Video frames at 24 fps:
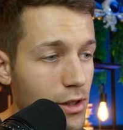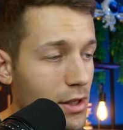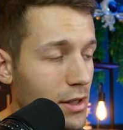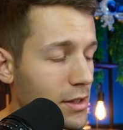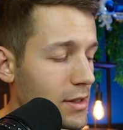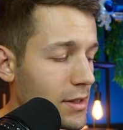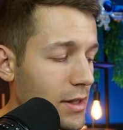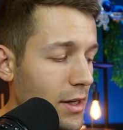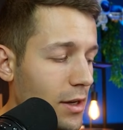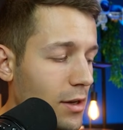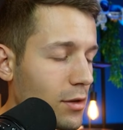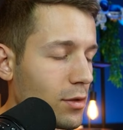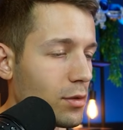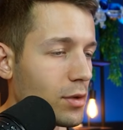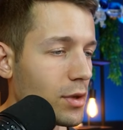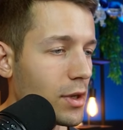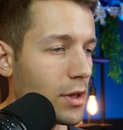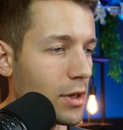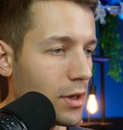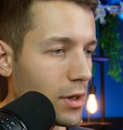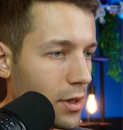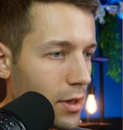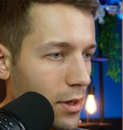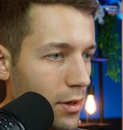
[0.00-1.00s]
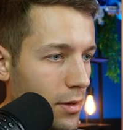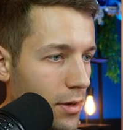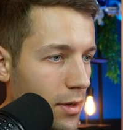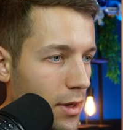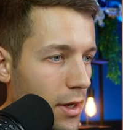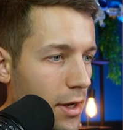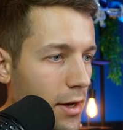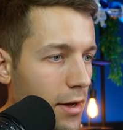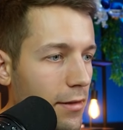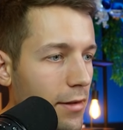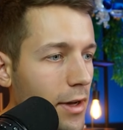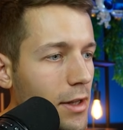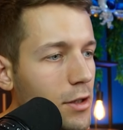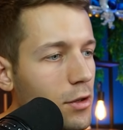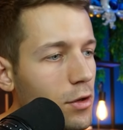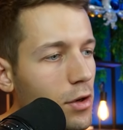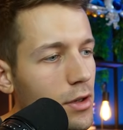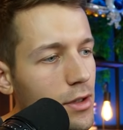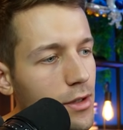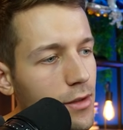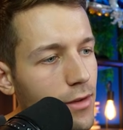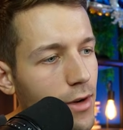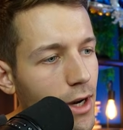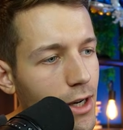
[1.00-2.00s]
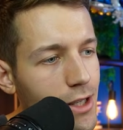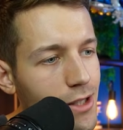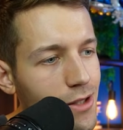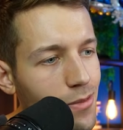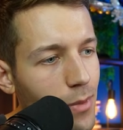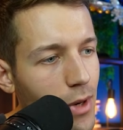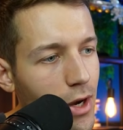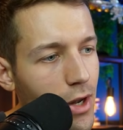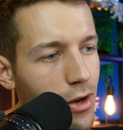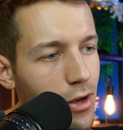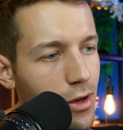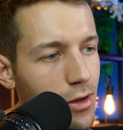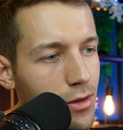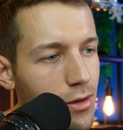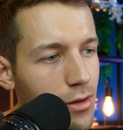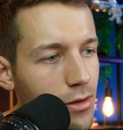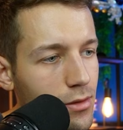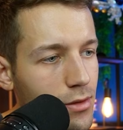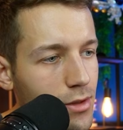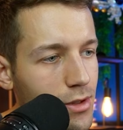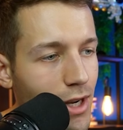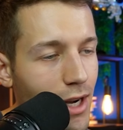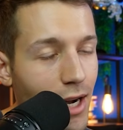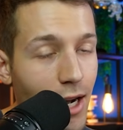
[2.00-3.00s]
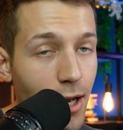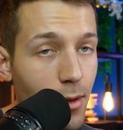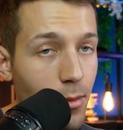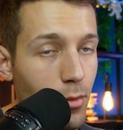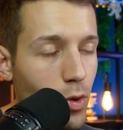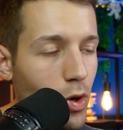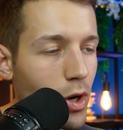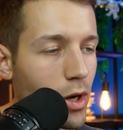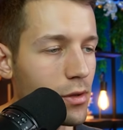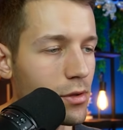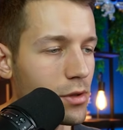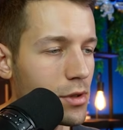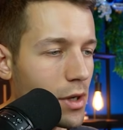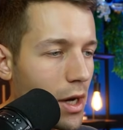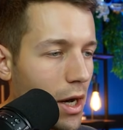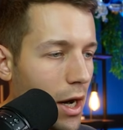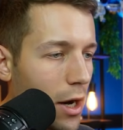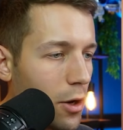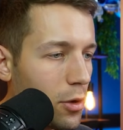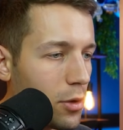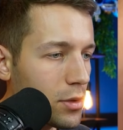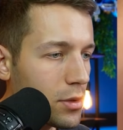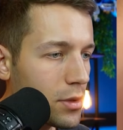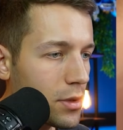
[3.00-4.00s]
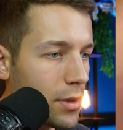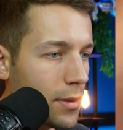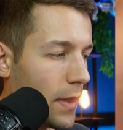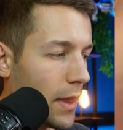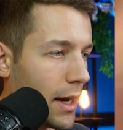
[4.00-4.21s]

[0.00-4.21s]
Just take a look here. When your device mining time runs out,